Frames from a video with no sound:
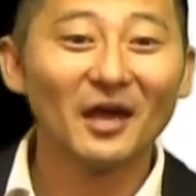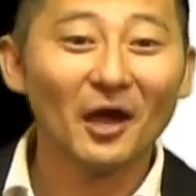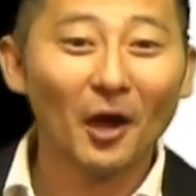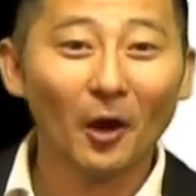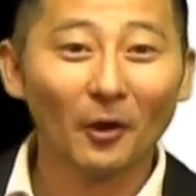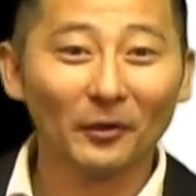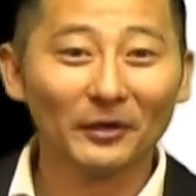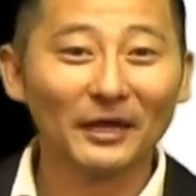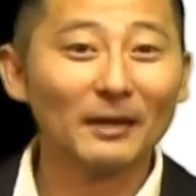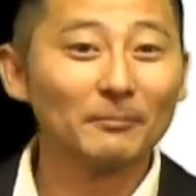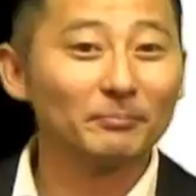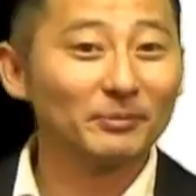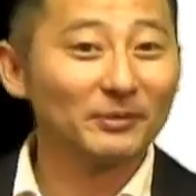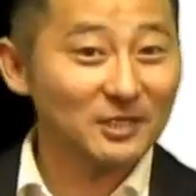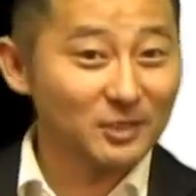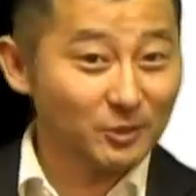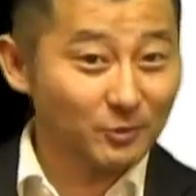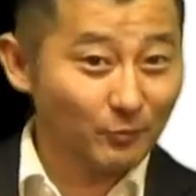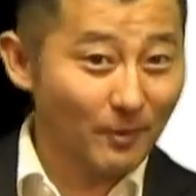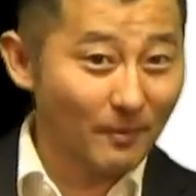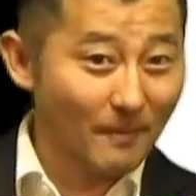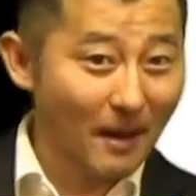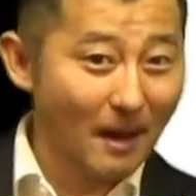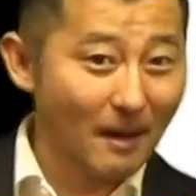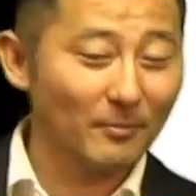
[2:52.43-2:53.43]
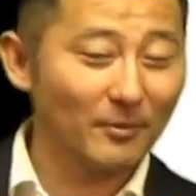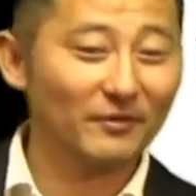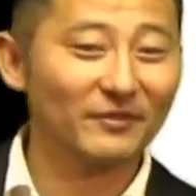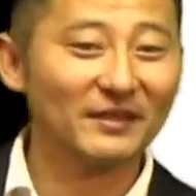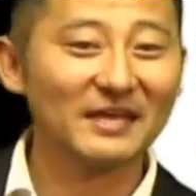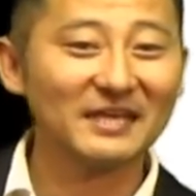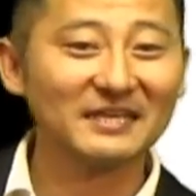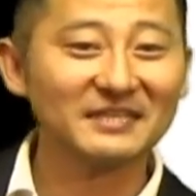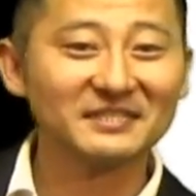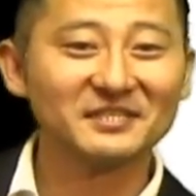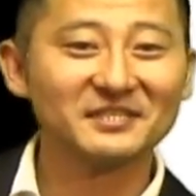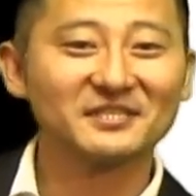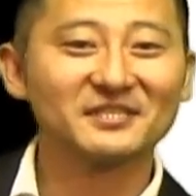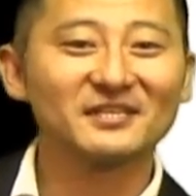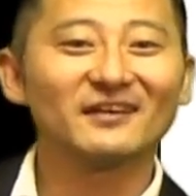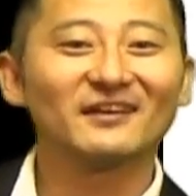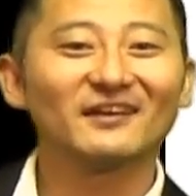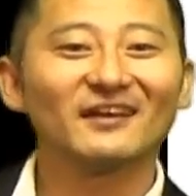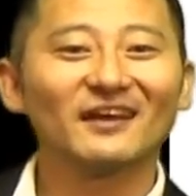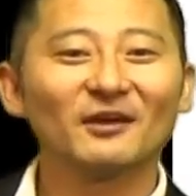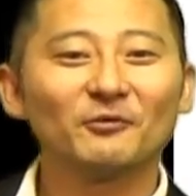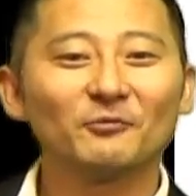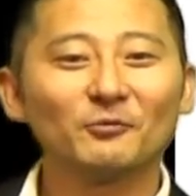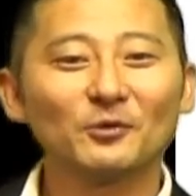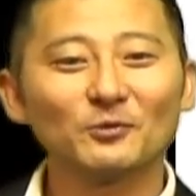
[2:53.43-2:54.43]
Okay, please remember this,
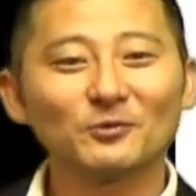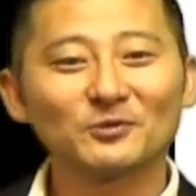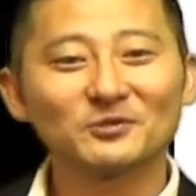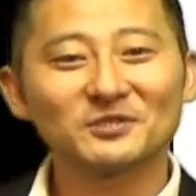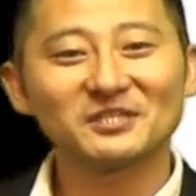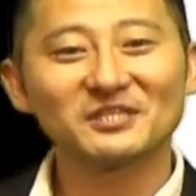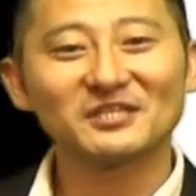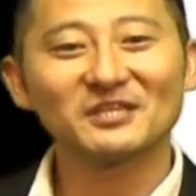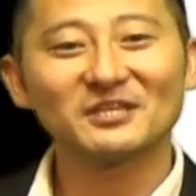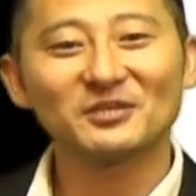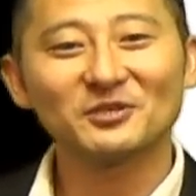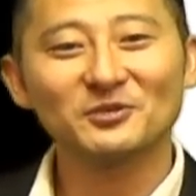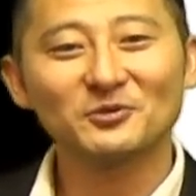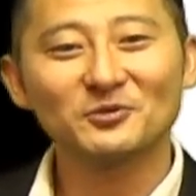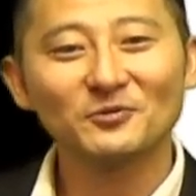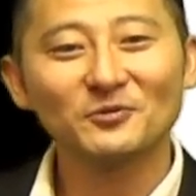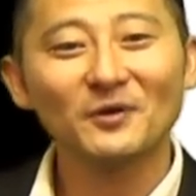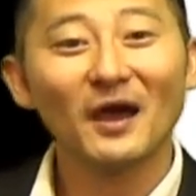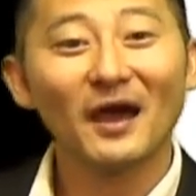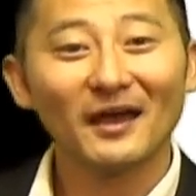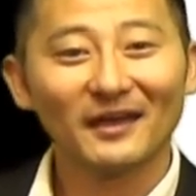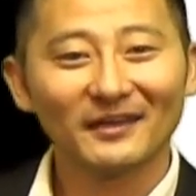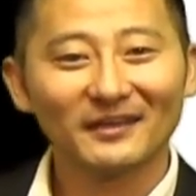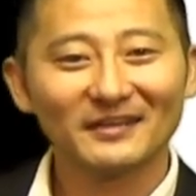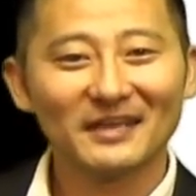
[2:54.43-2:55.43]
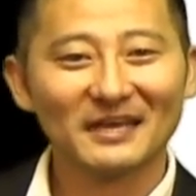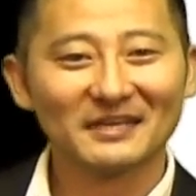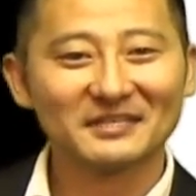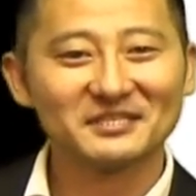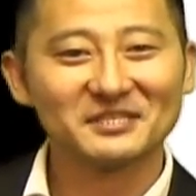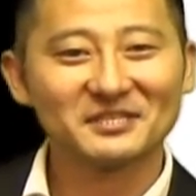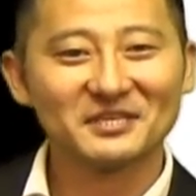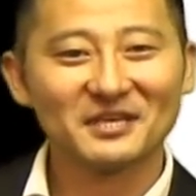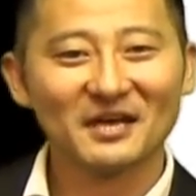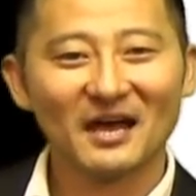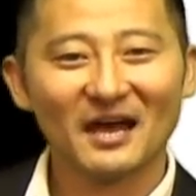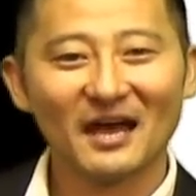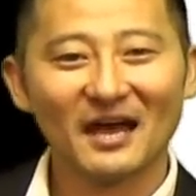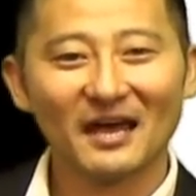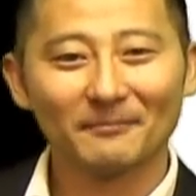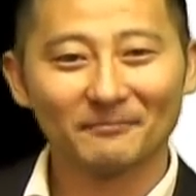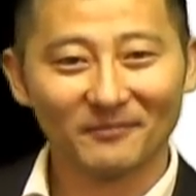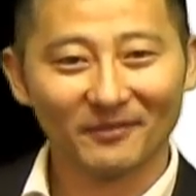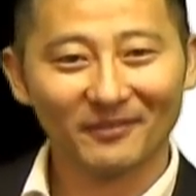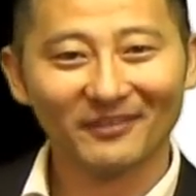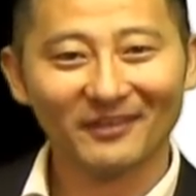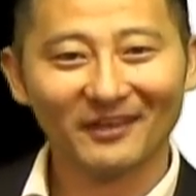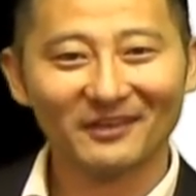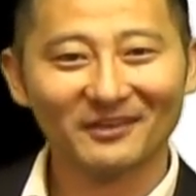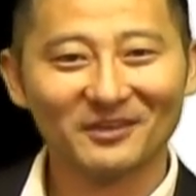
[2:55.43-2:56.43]
and we will see you next time.
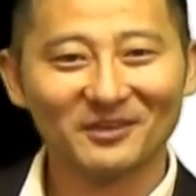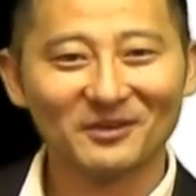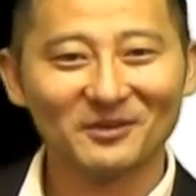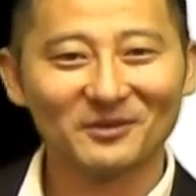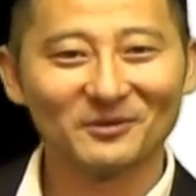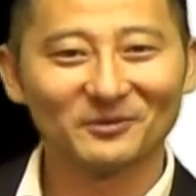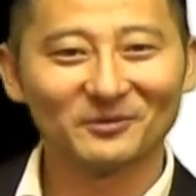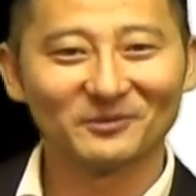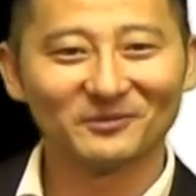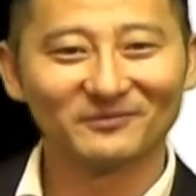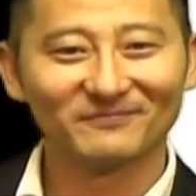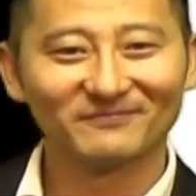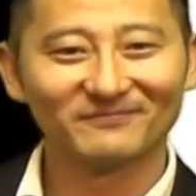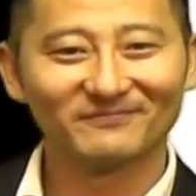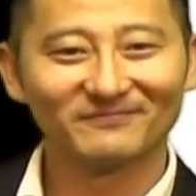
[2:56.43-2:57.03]
Thank you.